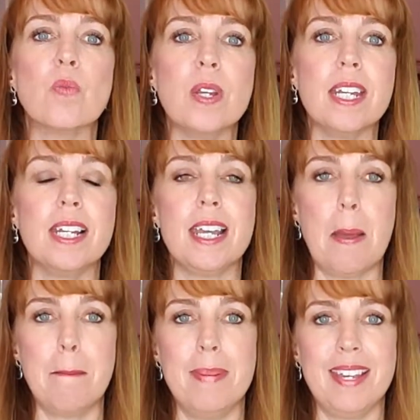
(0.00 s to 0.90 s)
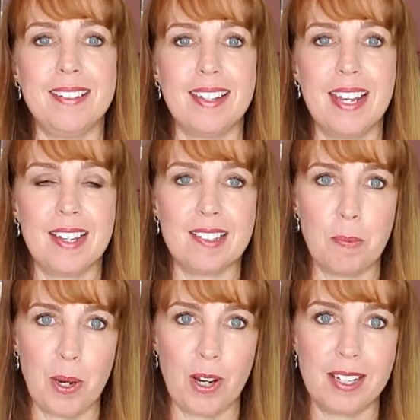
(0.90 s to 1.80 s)
really amazing
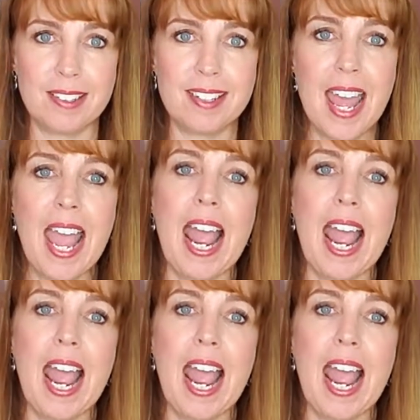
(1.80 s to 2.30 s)
experience.